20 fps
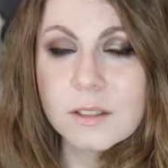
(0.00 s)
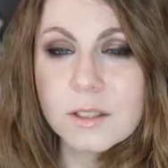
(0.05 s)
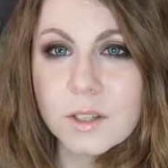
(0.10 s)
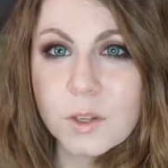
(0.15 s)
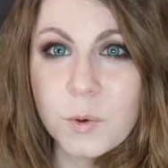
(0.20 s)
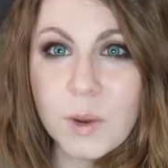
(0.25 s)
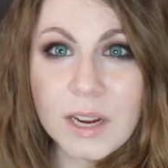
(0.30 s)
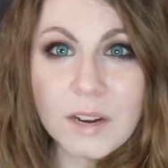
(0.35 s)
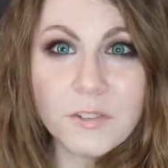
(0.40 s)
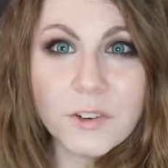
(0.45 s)

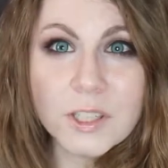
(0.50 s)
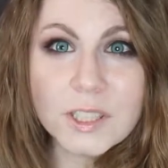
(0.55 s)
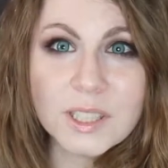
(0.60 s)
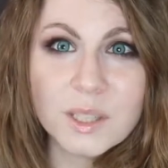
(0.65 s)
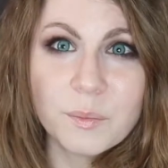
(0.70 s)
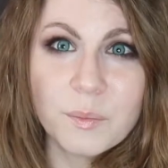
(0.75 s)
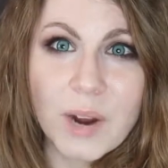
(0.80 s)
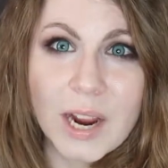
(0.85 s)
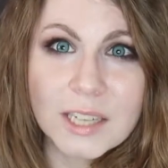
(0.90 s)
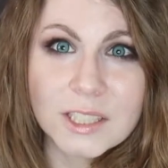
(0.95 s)
Quick first
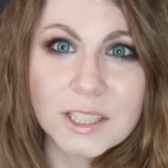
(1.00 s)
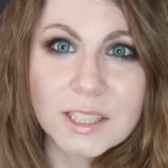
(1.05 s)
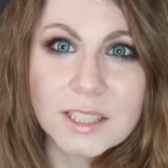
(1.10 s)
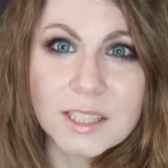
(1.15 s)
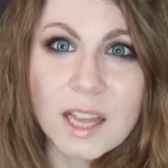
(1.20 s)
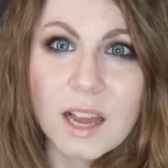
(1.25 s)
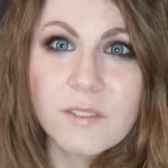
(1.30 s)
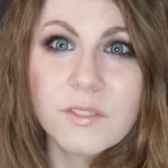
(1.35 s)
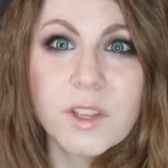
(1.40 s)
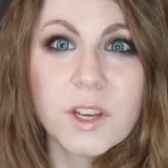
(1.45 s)
impressions
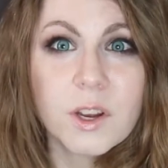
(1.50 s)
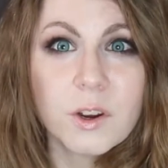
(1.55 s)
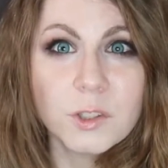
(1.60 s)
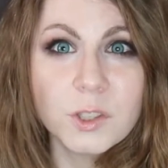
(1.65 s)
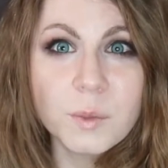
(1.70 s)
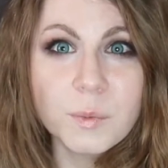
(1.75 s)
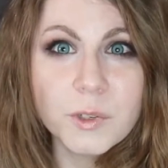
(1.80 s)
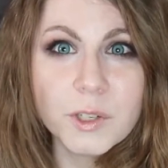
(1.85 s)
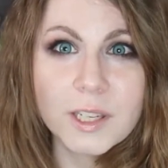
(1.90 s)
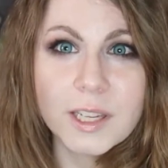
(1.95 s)
of the
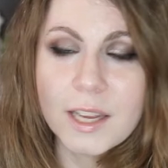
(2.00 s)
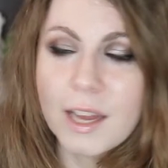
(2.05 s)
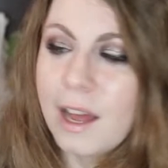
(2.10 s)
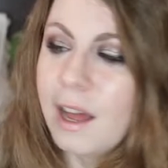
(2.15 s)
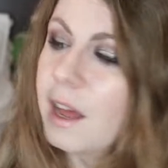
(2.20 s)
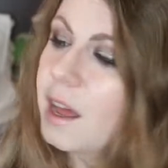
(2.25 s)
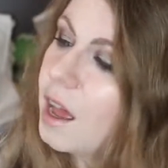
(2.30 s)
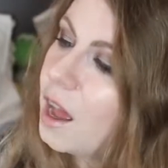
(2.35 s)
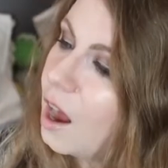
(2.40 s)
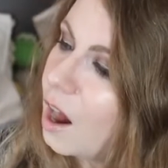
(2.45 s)

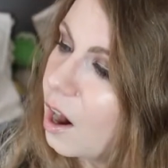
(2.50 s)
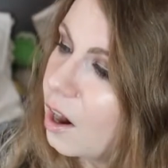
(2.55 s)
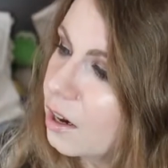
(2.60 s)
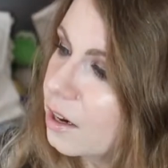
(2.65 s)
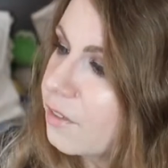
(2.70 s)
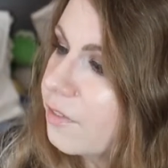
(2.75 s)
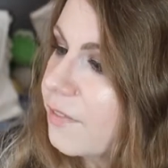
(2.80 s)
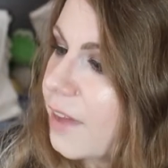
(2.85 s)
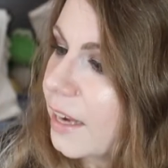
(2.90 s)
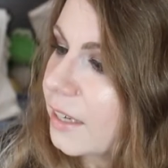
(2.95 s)
Kotobukiya
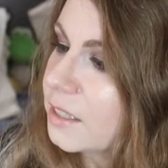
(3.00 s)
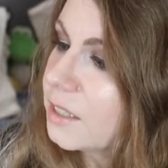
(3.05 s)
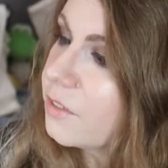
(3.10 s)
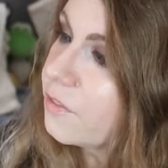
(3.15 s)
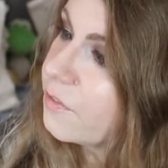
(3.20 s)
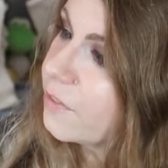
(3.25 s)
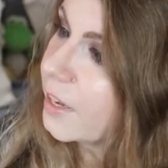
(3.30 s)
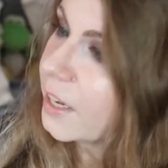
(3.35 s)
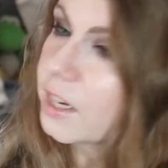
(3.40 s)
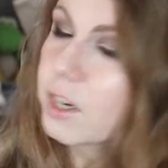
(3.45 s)
ARTFX
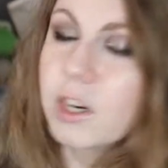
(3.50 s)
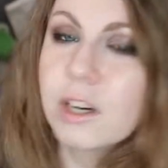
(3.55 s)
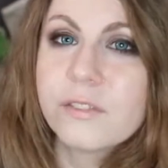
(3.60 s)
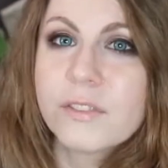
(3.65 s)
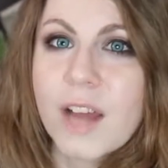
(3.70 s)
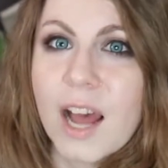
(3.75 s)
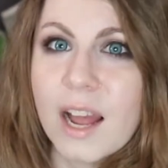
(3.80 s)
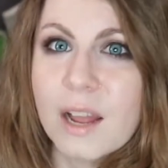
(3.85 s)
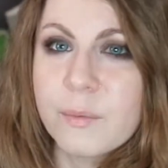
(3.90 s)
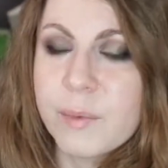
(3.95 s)
figure of
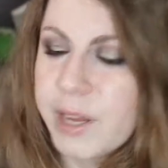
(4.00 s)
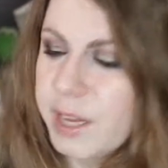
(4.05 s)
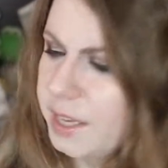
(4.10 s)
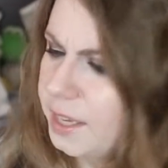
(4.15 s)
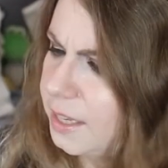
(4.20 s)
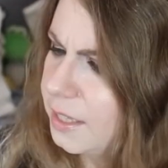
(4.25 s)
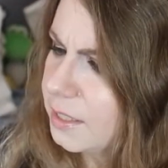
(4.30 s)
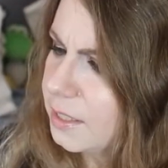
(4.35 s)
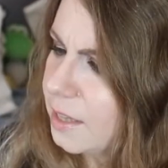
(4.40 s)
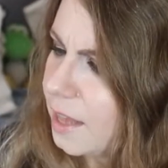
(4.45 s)
Kaiba
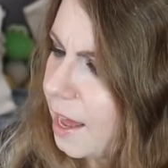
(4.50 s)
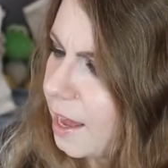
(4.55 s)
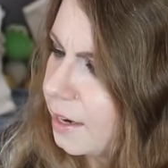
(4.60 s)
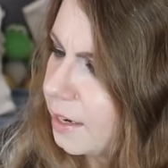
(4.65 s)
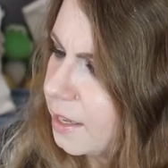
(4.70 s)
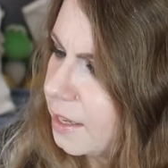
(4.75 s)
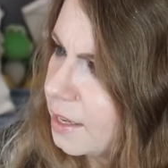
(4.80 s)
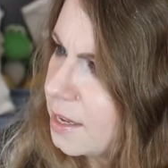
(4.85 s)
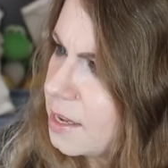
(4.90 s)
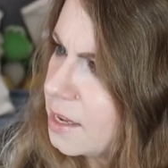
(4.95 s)
is that
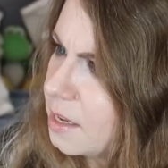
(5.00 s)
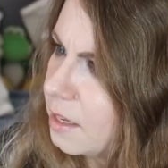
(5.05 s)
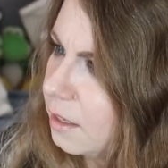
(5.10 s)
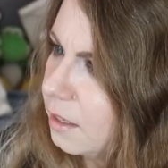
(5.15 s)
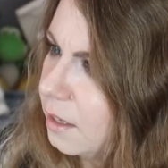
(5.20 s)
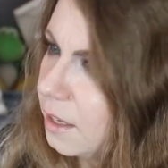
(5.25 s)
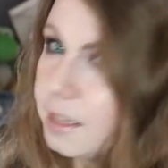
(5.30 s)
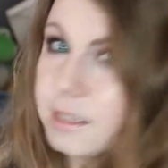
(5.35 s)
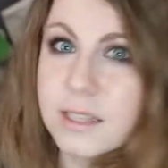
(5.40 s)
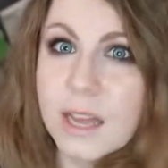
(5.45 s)

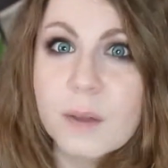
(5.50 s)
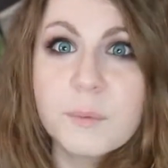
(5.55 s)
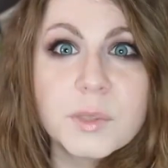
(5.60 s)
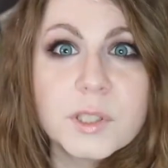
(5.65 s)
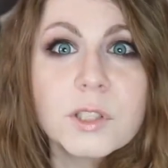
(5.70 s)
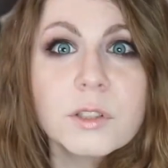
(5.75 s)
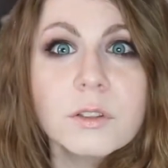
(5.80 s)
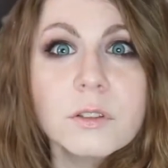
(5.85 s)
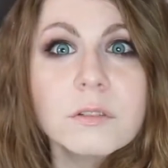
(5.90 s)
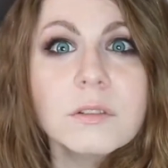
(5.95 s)
he is
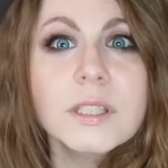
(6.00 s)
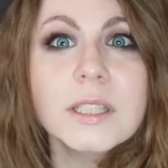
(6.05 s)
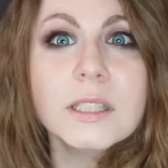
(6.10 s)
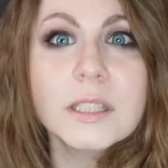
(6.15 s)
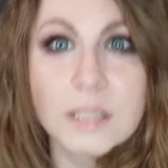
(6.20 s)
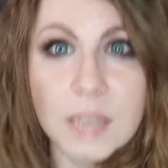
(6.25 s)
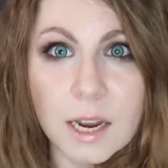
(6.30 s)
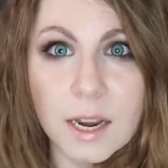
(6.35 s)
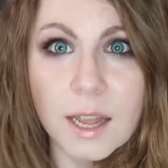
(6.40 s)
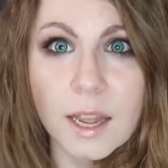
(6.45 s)
absolutely
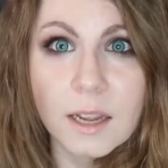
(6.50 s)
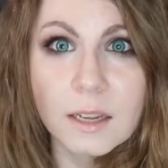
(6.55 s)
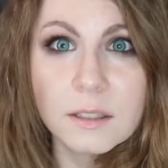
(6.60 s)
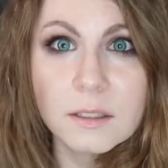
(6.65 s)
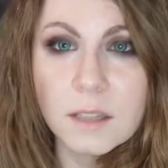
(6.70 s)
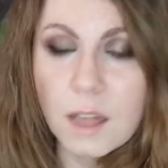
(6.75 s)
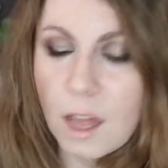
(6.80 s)
stunning.